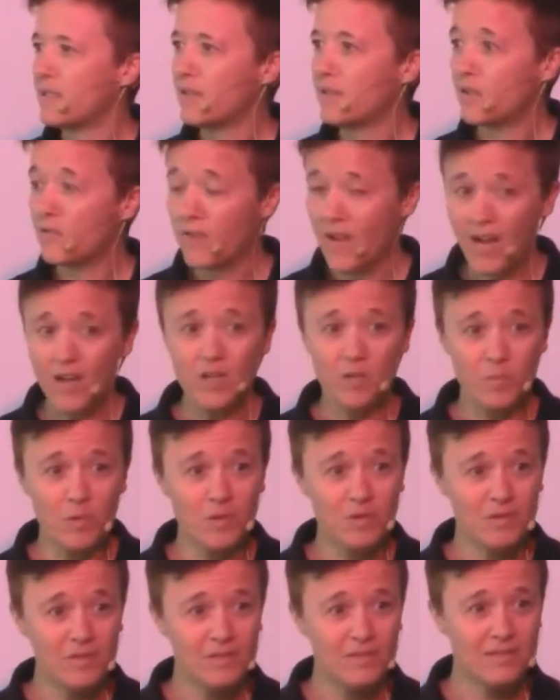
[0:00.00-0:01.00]
They're
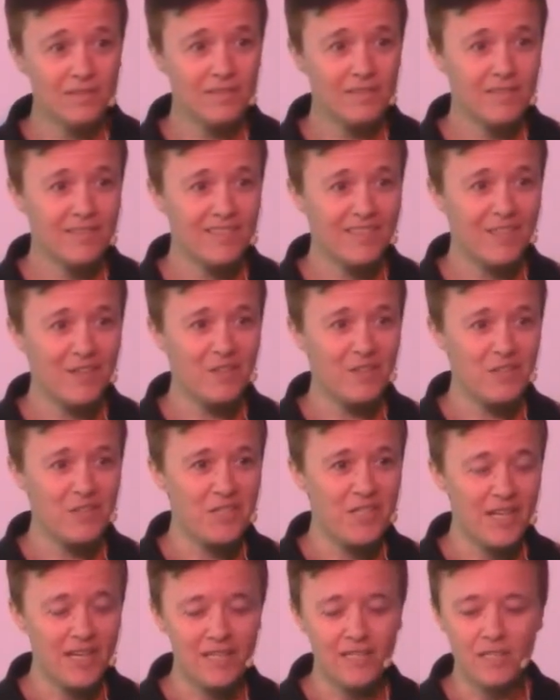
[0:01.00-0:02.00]
valuable in
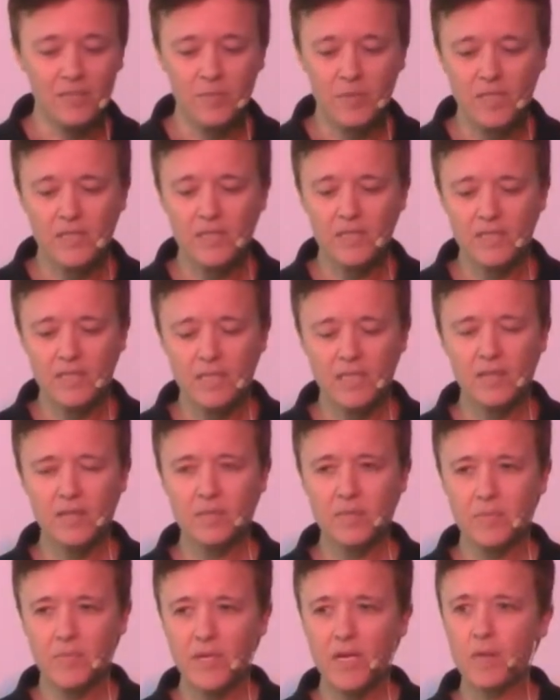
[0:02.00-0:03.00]
understanding, but it,
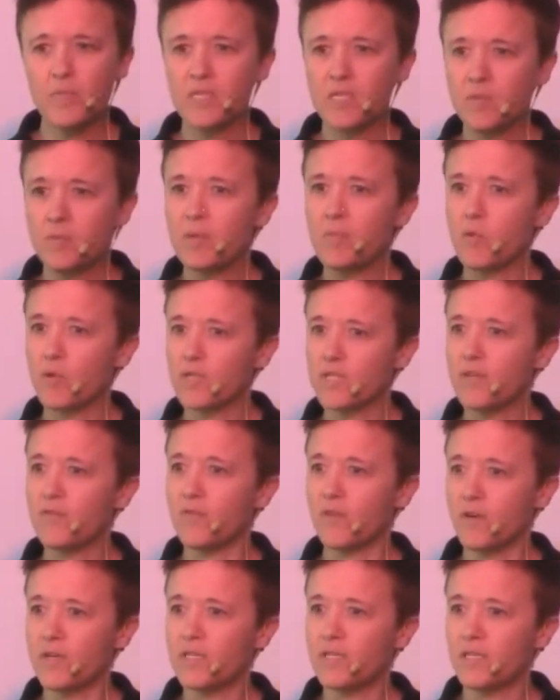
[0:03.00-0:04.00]
it becomes a little bit more
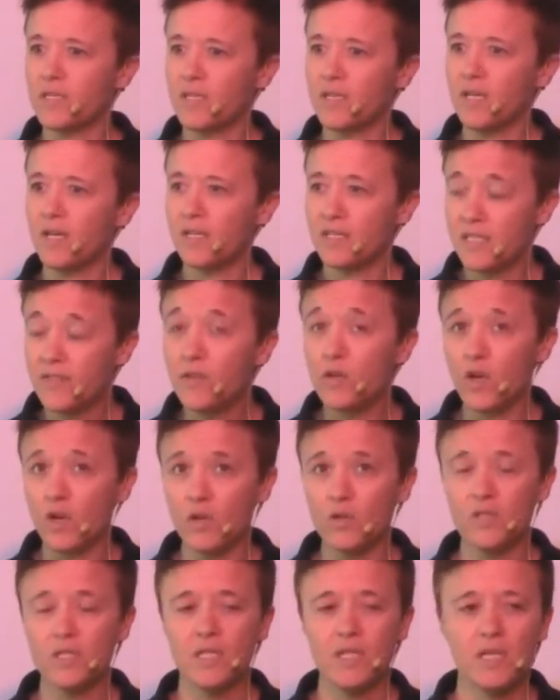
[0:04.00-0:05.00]
different, uh,
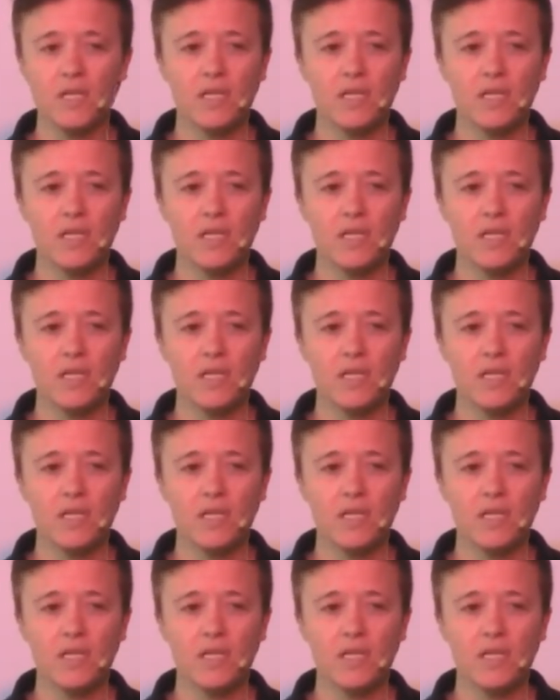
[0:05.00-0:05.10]
difficult